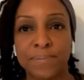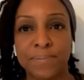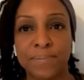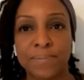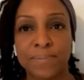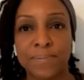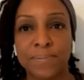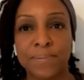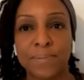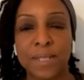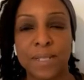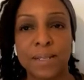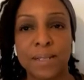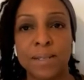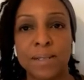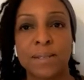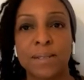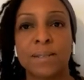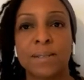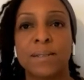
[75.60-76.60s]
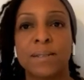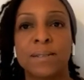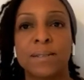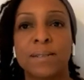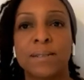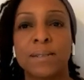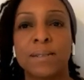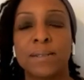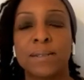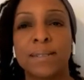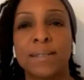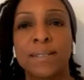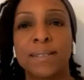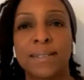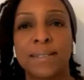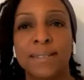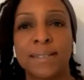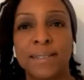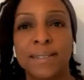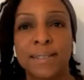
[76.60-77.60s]

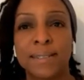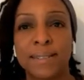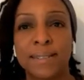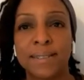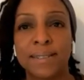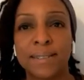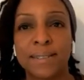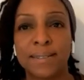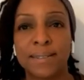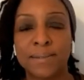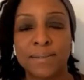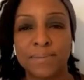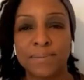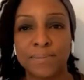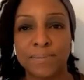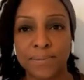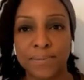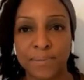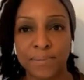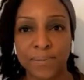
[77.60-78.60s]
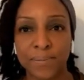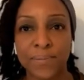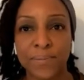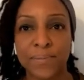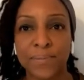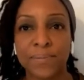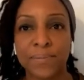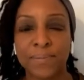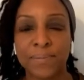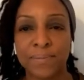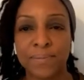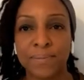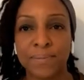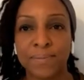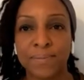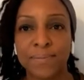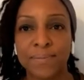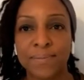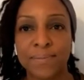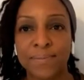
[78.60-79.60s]

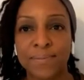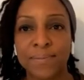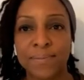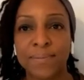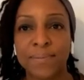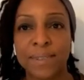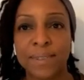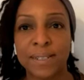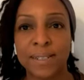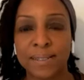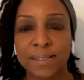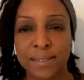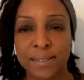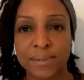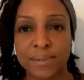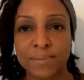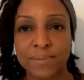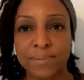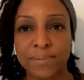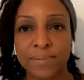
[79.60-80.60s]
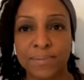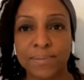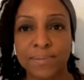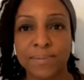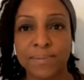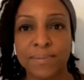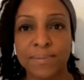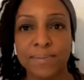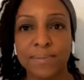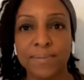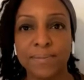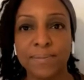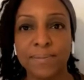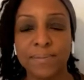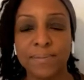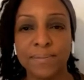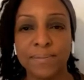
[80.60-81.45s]
This person isn't speaking.